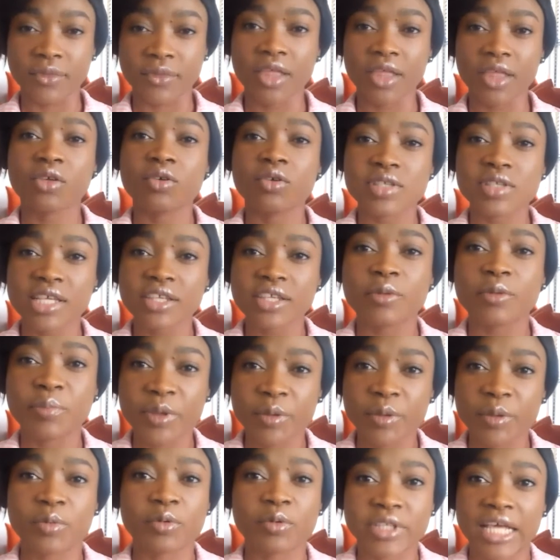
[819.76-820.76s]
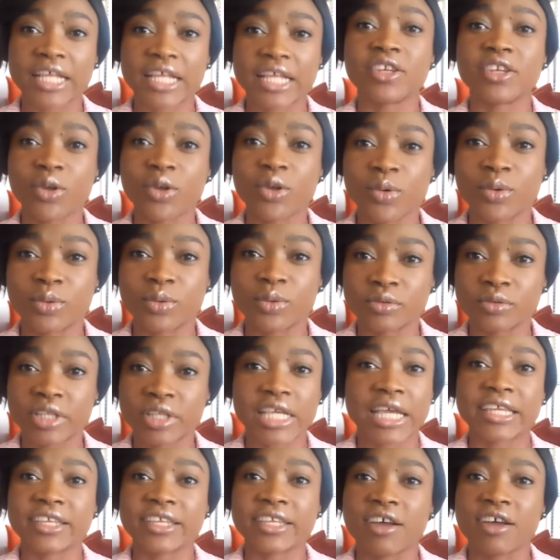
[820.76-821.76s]
Those are the people that know they
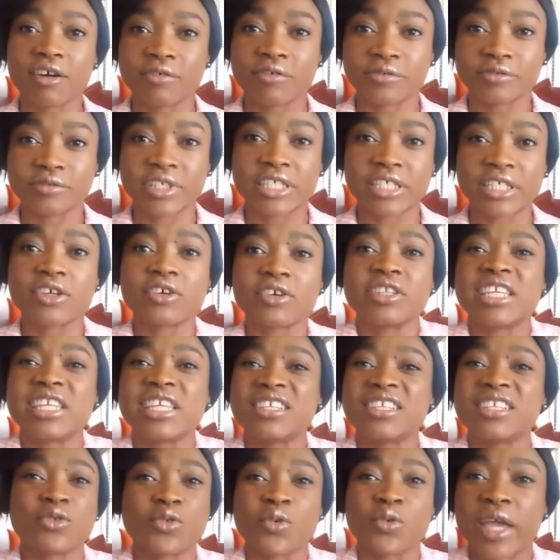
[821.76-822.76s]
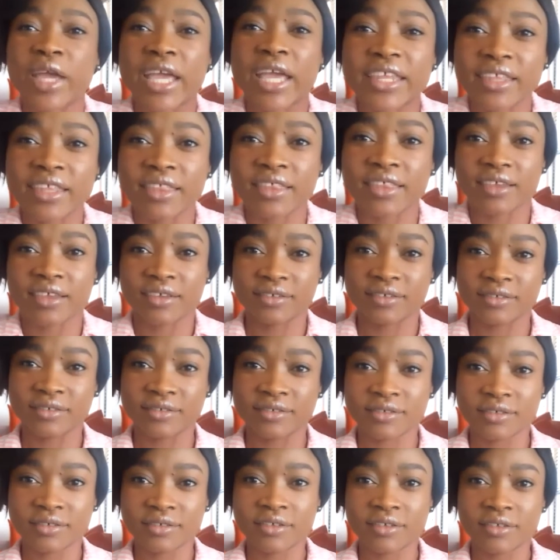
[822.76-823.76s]
are enough. They don't need to do anything
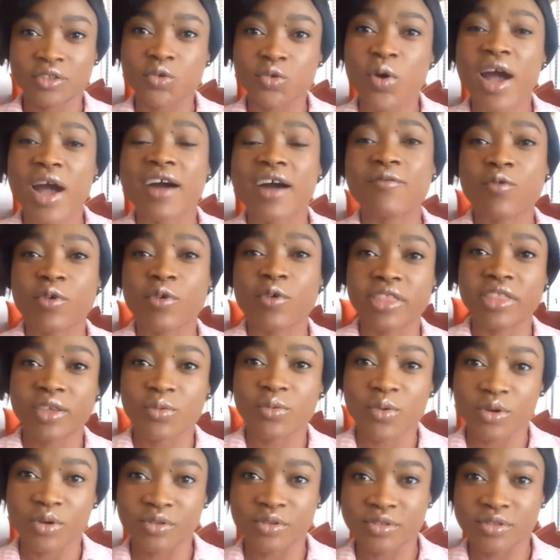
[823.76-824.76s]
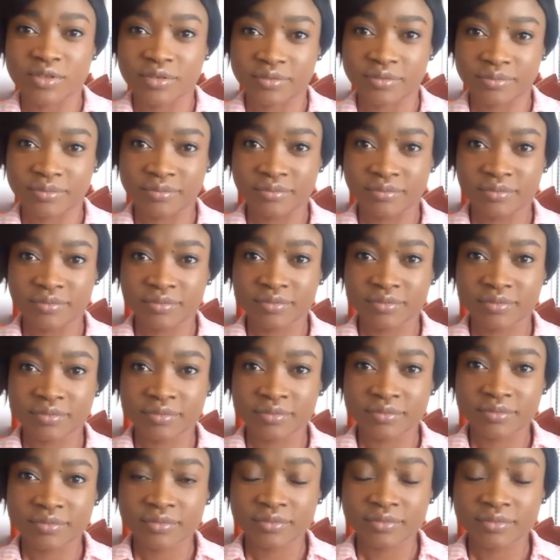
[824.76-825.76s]
to have what they want.
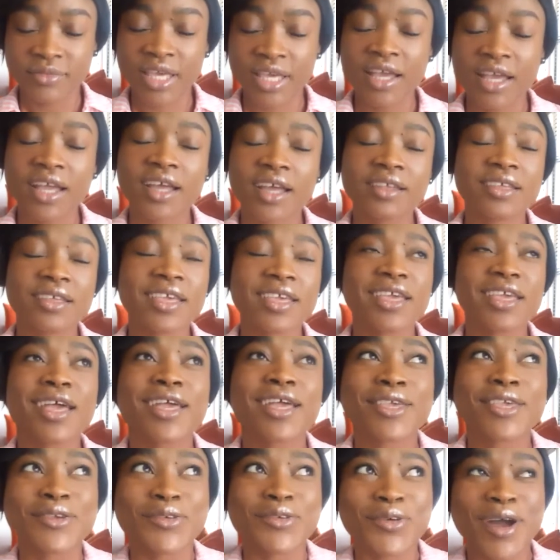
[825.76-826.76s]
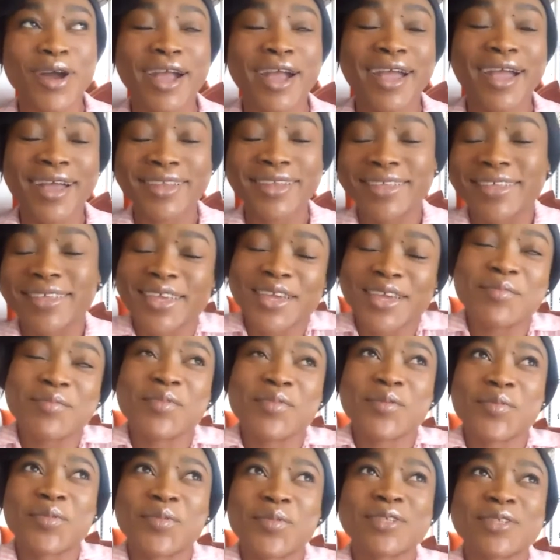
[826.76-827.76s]
I can hear you. I can hear
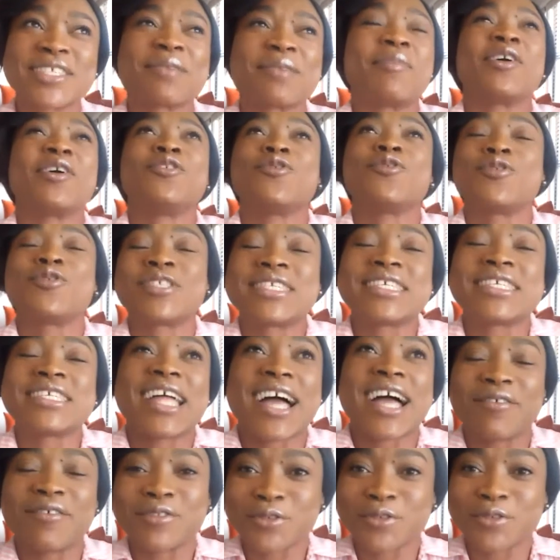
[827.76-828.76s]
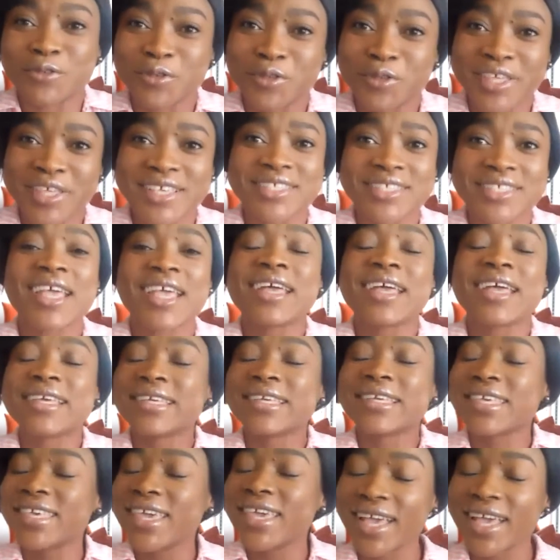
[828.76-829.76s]
people say, but you still have to do things.
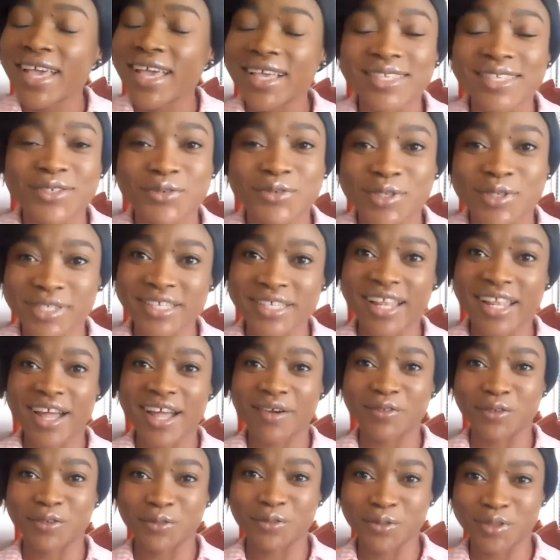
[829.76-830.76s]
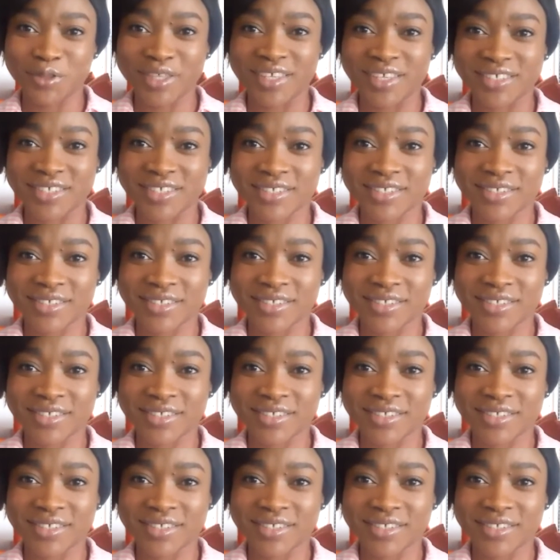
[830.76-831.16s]
Yes, you still have to do things.